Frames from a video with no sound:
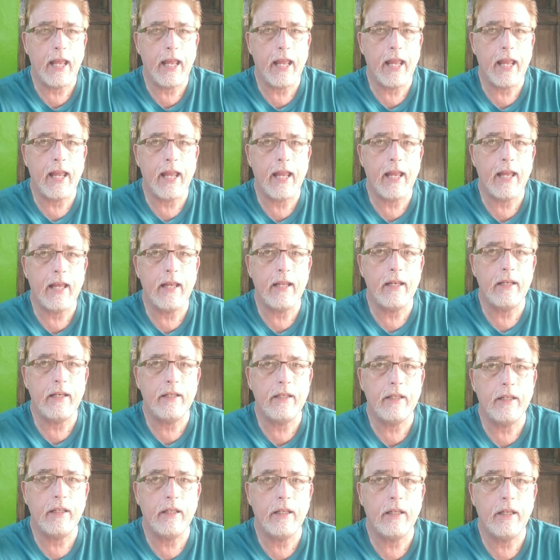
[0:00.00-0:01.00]

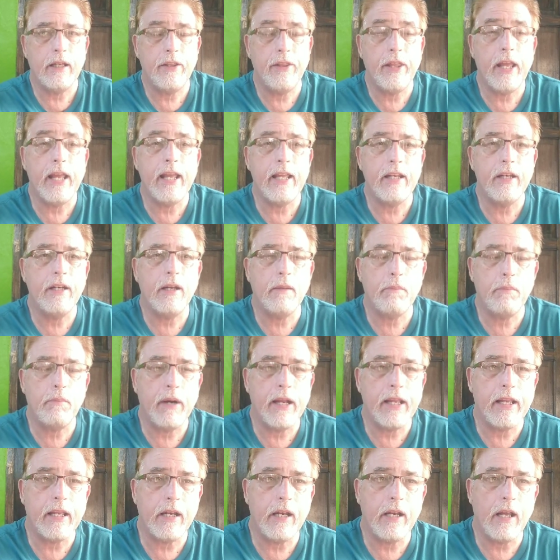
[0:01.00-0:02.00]
and they ended up
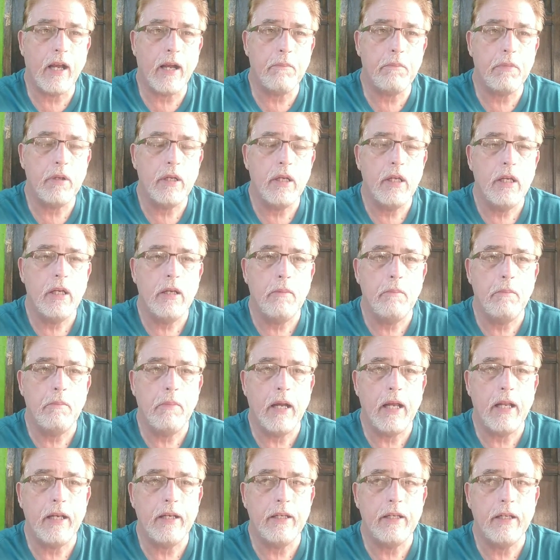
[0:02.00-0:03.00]
breaking up.
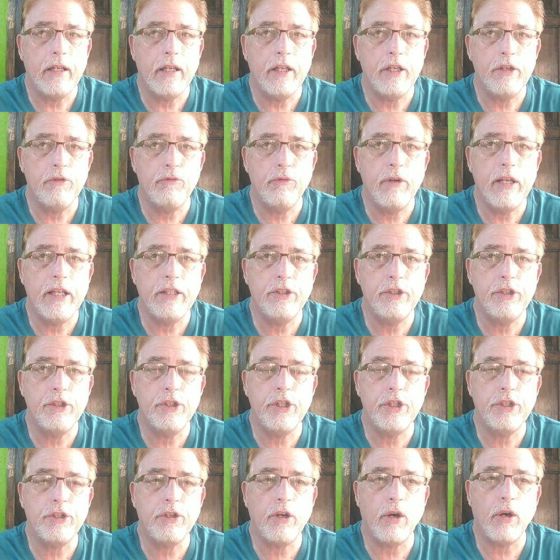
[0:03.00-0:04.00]
But the reason
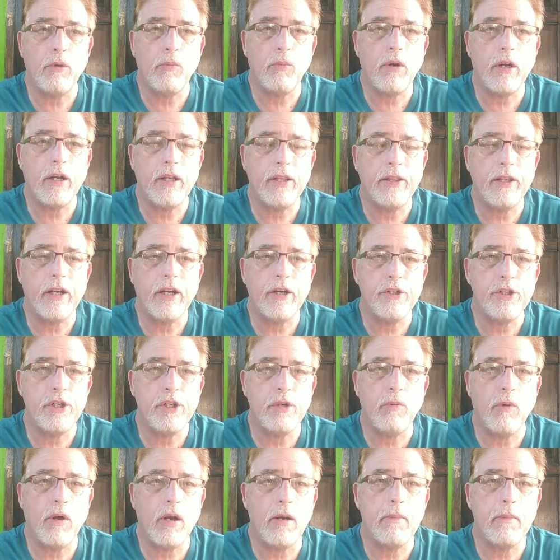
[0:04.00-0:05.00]
she started working there is
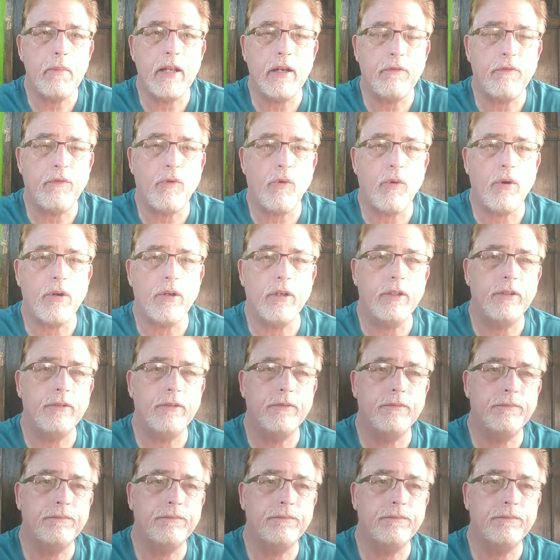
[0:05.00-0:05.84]
she wanted to meet a foreigner.